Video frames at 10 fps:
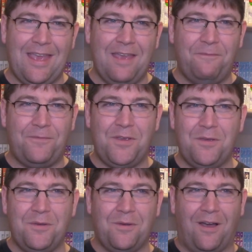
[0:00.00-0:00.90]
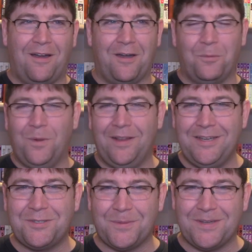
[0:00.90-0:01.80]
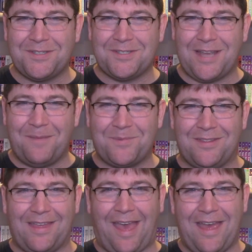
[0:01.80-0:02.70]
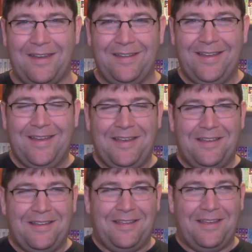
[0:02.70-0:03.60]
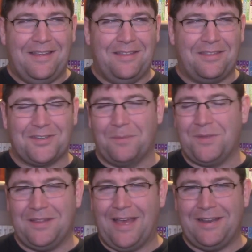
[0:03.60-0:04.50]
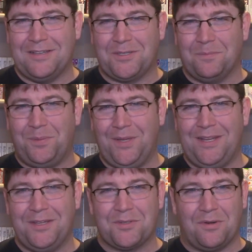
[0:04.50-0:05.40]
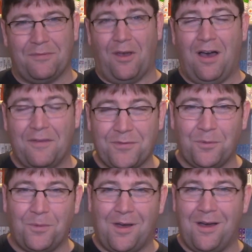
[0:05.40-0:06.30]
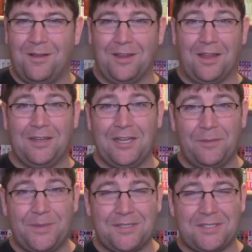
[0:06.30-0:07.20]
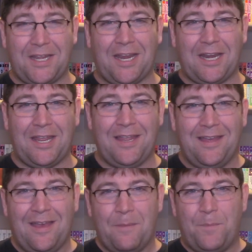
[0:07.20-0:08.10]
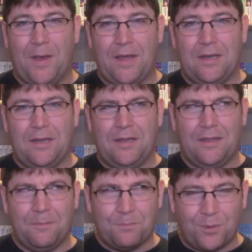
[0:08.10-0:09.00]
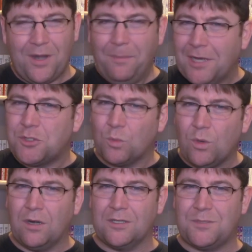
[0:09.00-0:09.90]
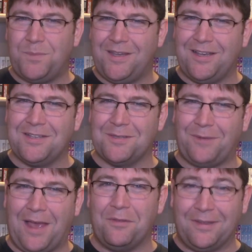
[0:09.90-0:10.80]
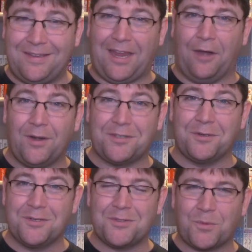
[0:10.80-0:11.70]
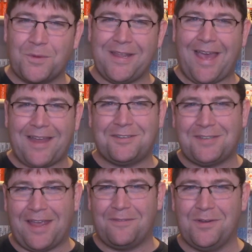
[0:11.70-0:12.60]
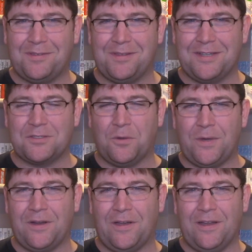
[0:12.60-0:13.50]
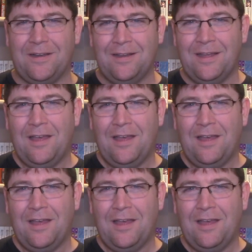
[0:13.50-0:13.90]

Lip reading: if you are willing to accept that something that is completely sort of off the wall, a little bit zany, but pretty much works because of how the characters react to everything that's going on,